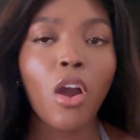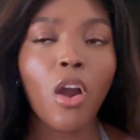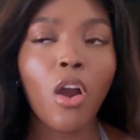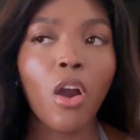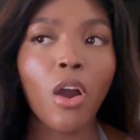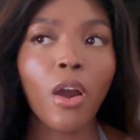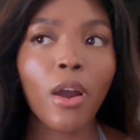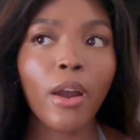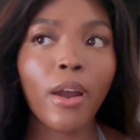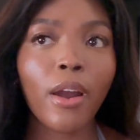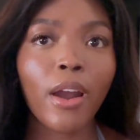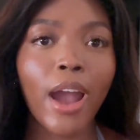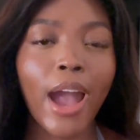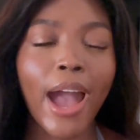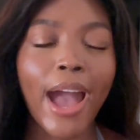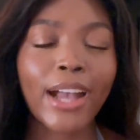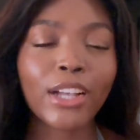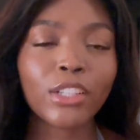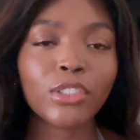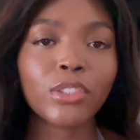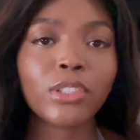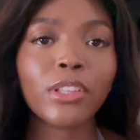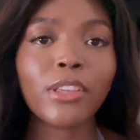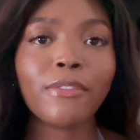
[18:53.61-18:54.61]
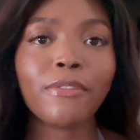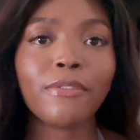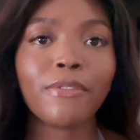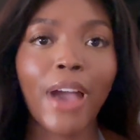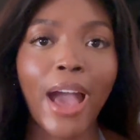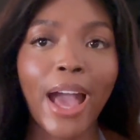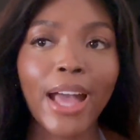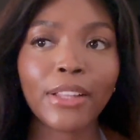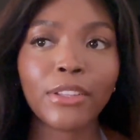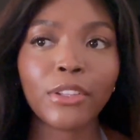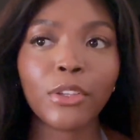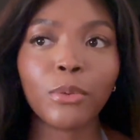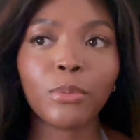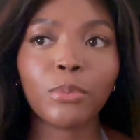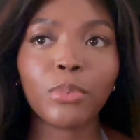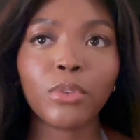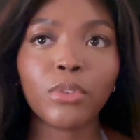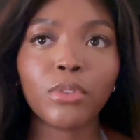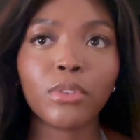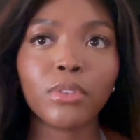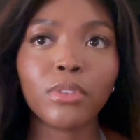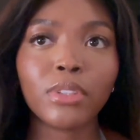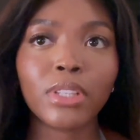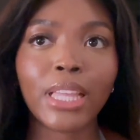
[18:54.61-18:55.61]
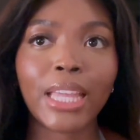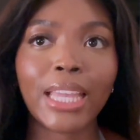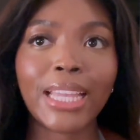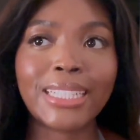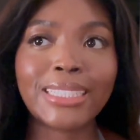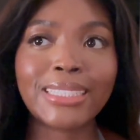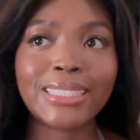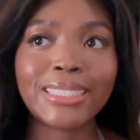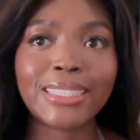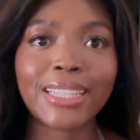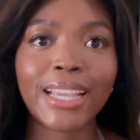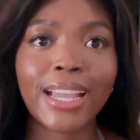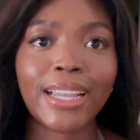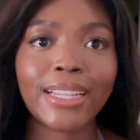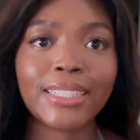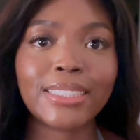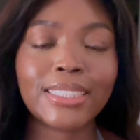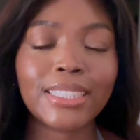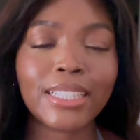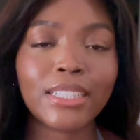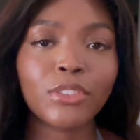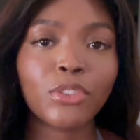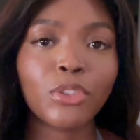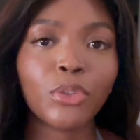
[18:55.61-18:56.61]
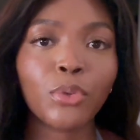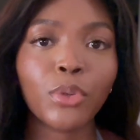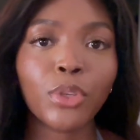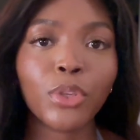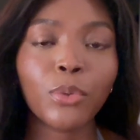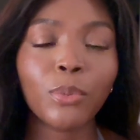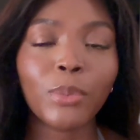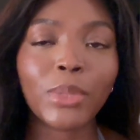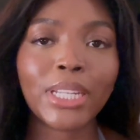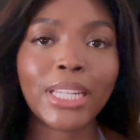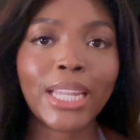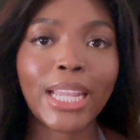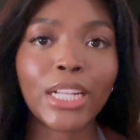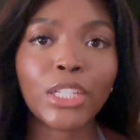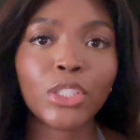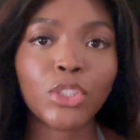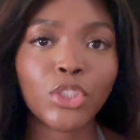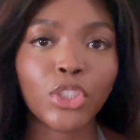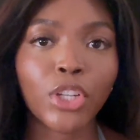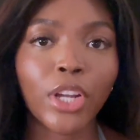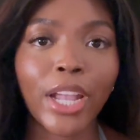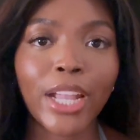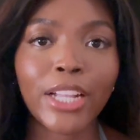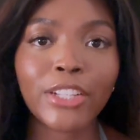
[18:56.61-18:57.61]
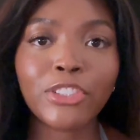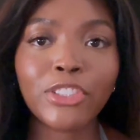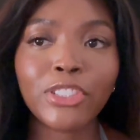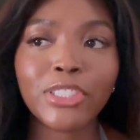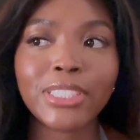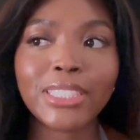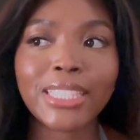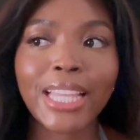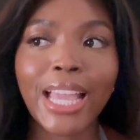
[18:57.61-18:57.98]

are actually valuable insights into human nature and just